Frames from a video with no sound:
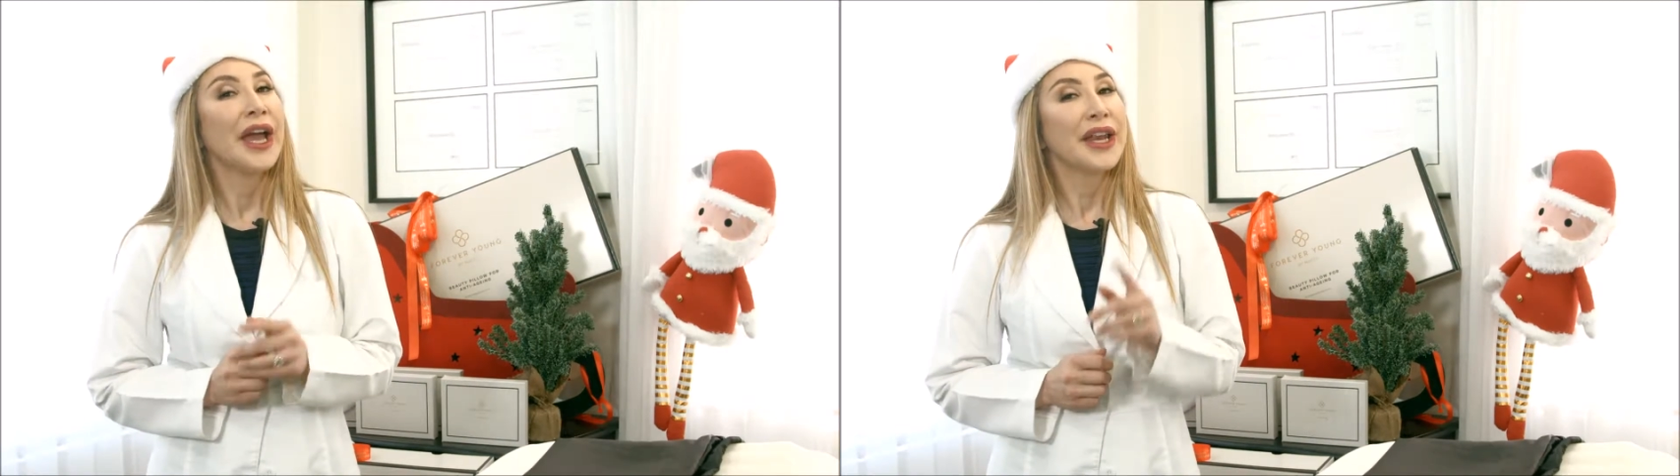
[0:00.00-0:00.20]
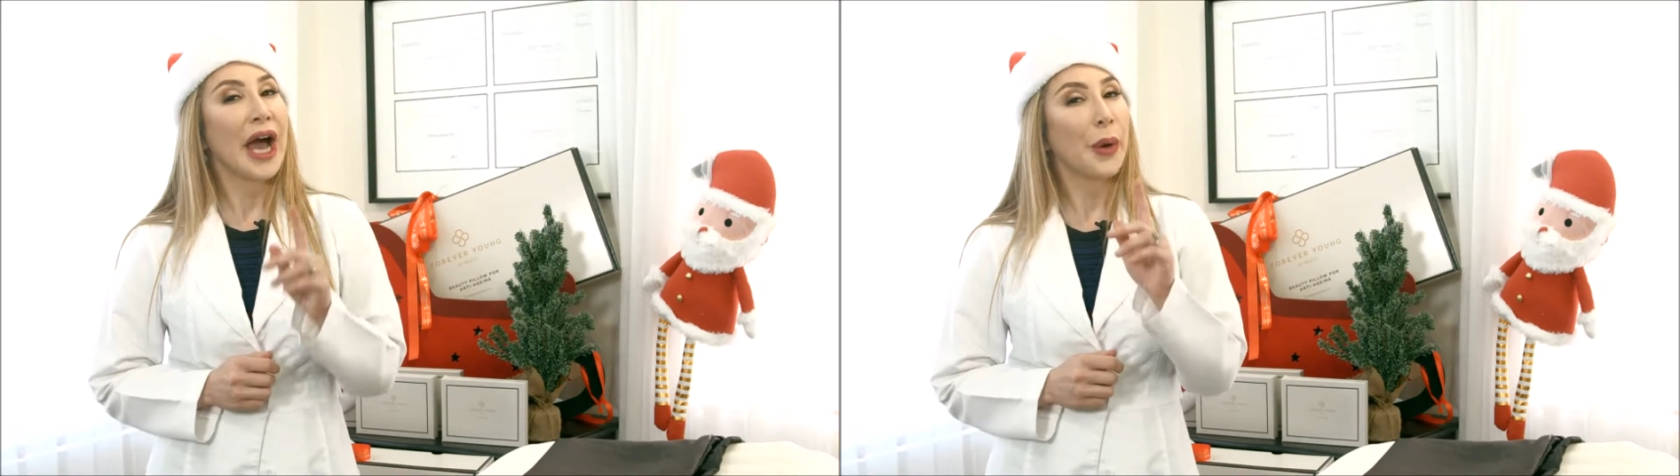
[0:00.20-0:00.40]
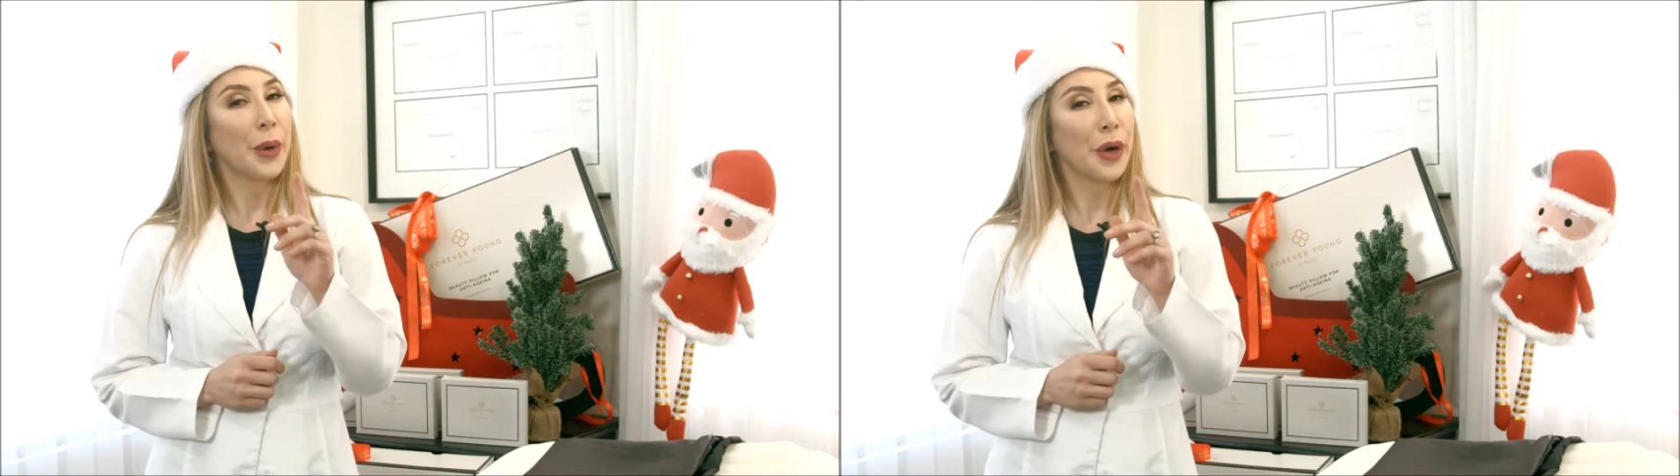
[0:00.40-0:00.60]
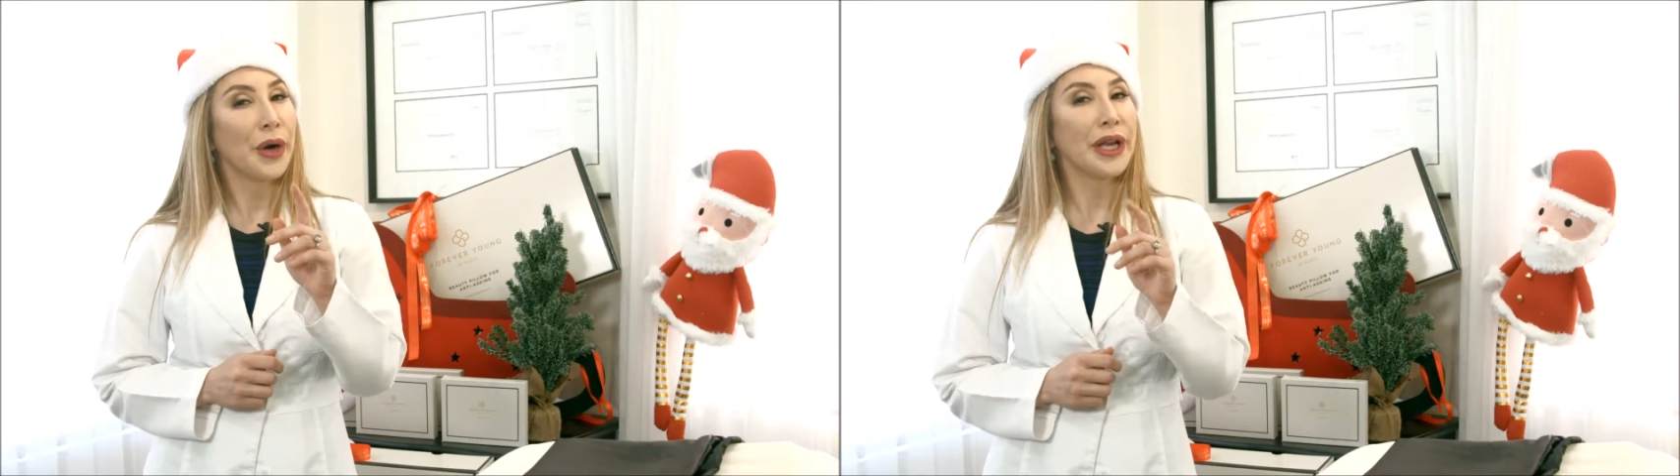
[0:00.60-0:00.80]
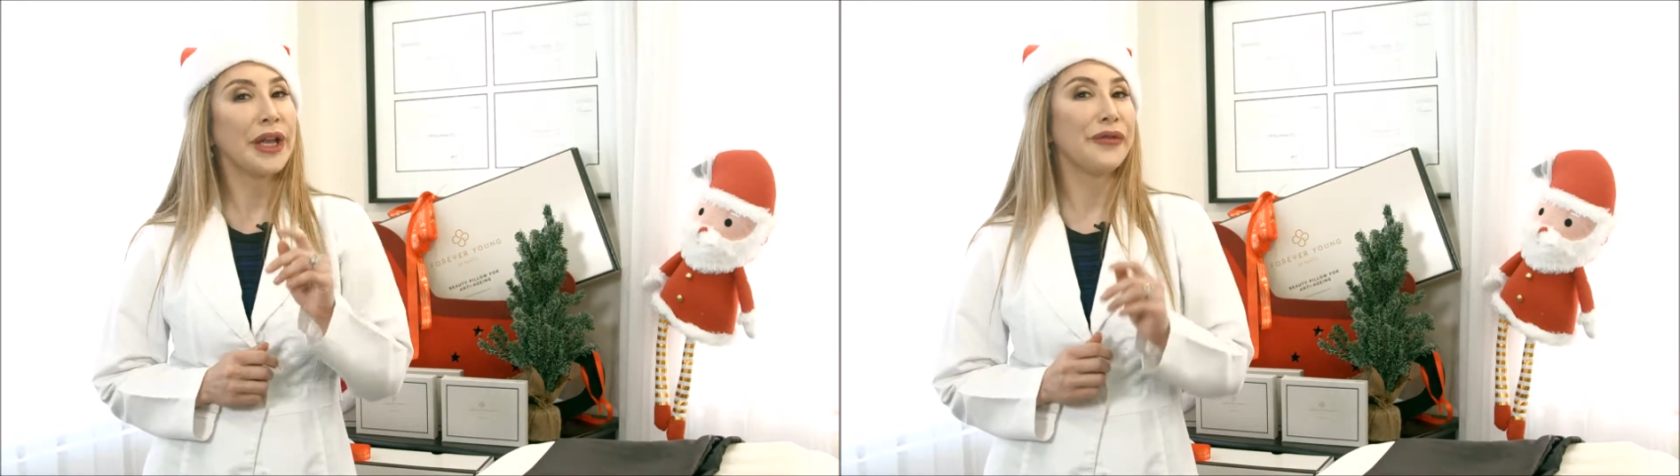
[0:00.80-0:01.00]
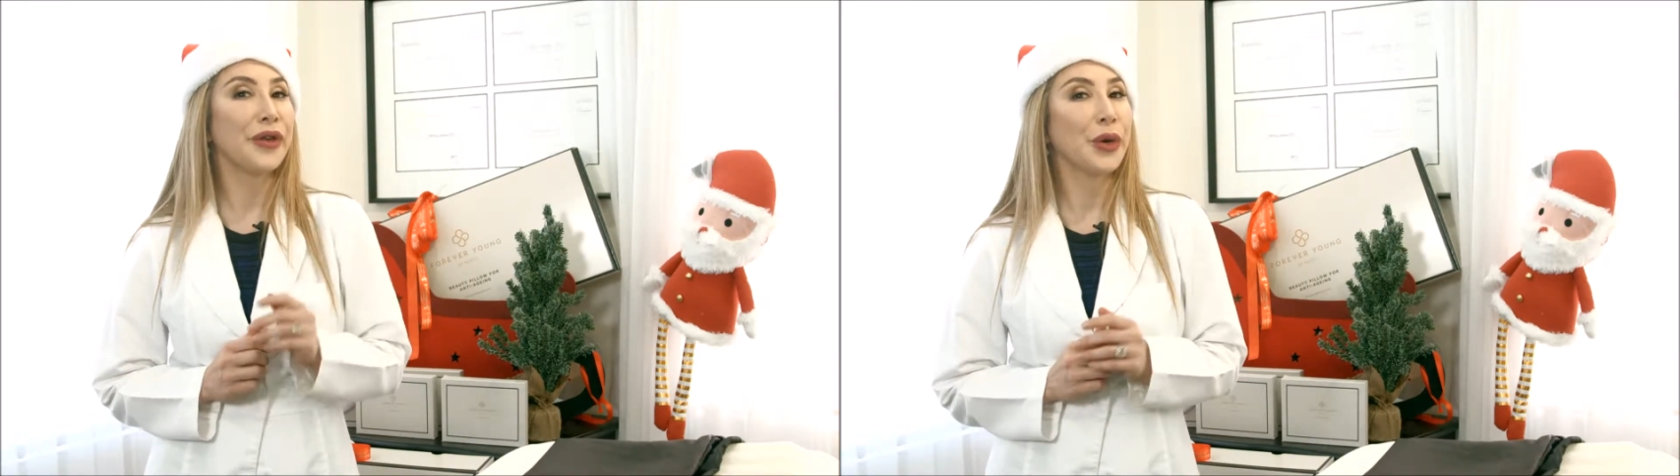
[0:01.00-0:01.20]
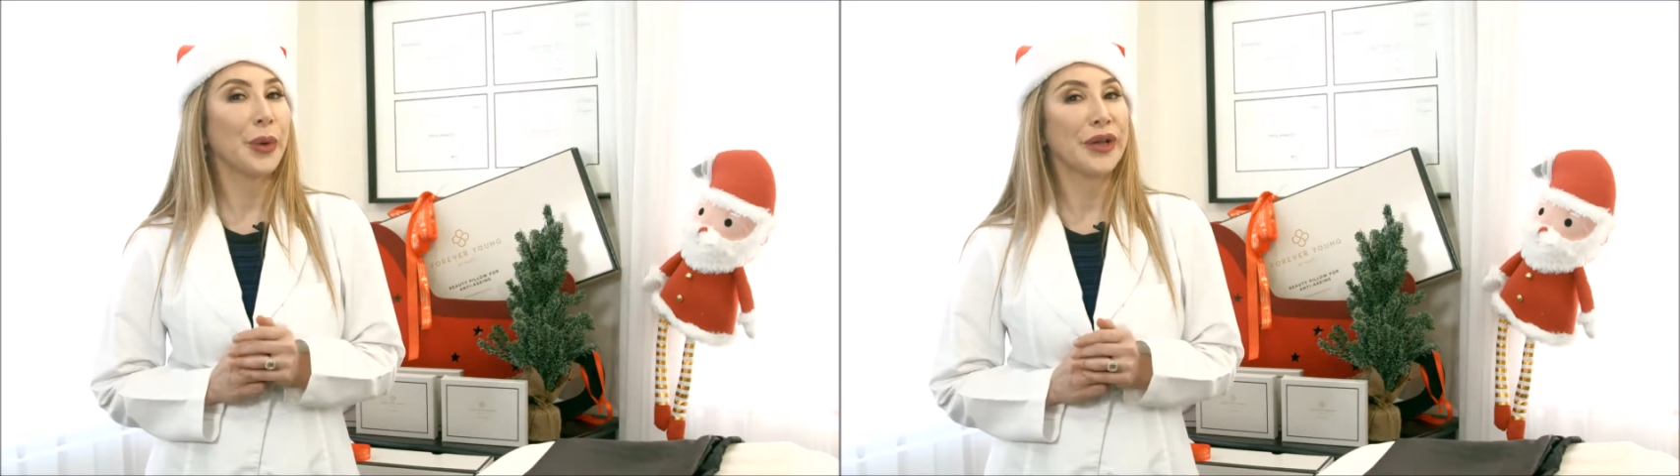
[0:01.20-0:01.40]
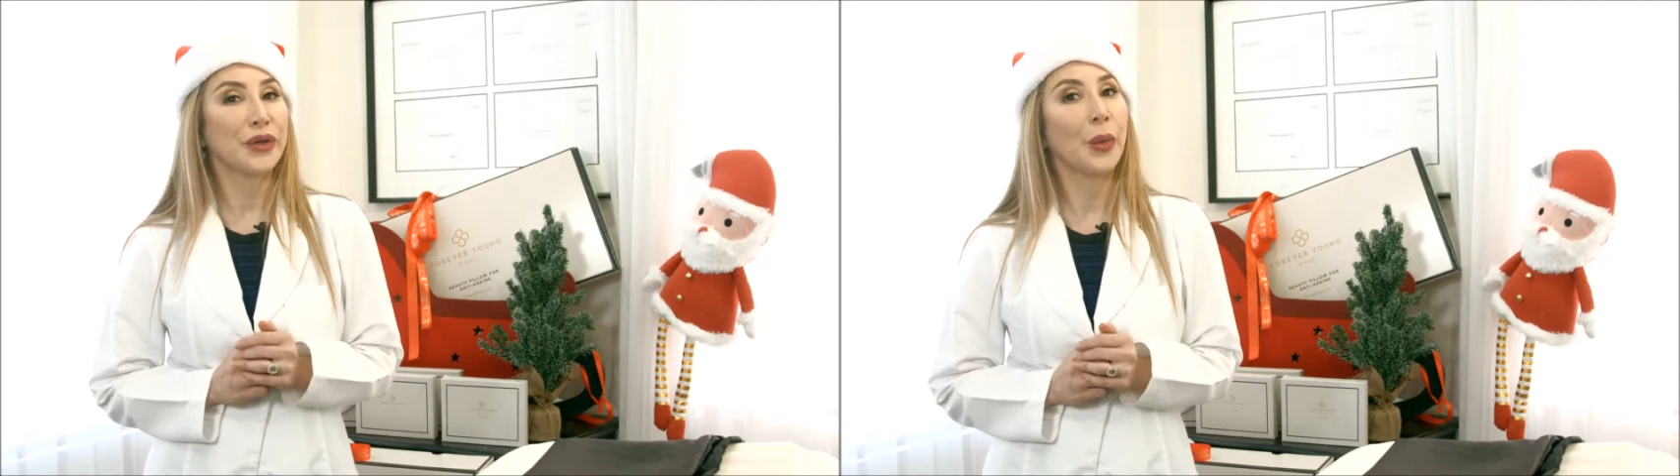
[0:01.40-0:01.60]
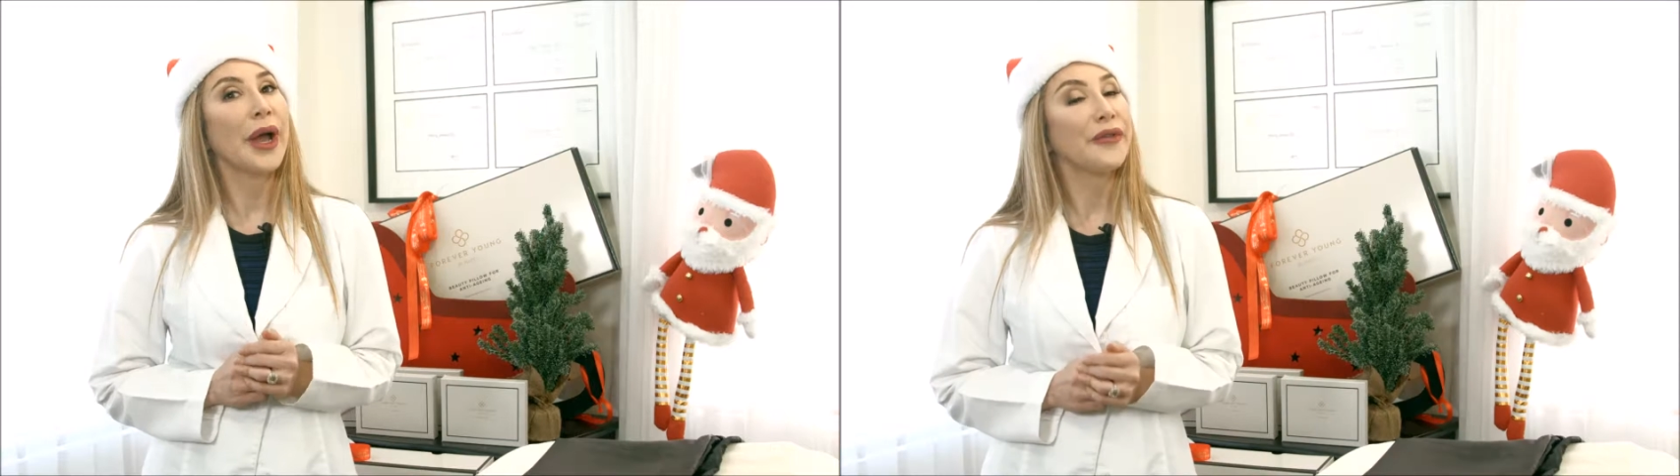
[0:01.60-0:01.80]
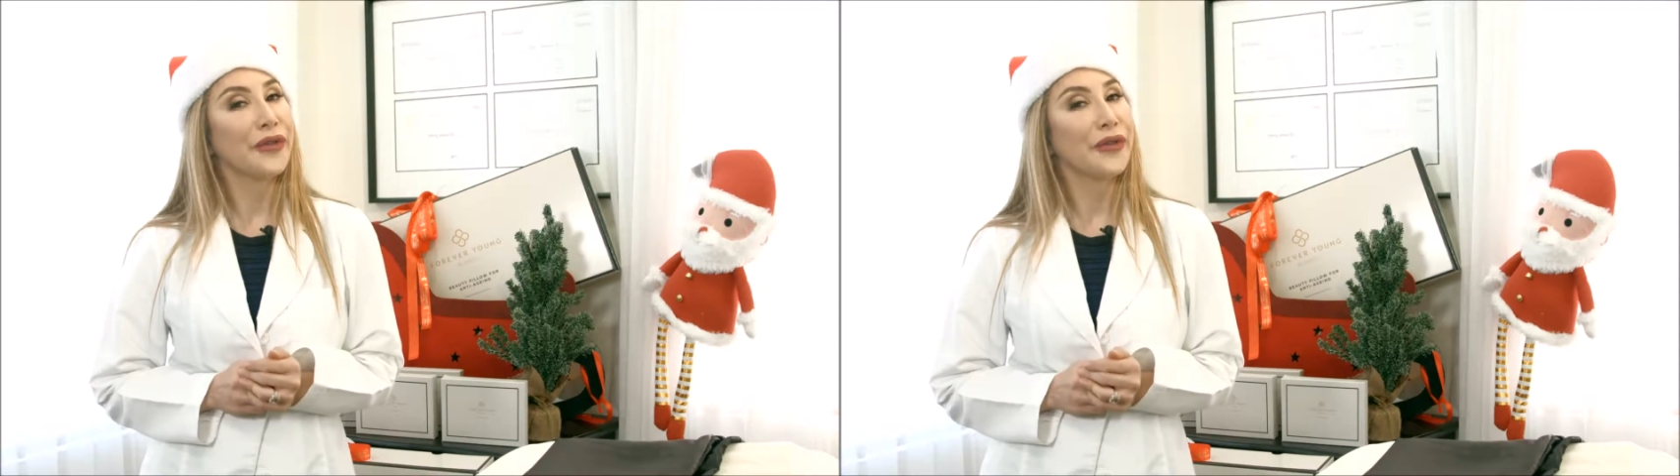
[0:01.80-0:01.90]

Now, we're only a few weeks away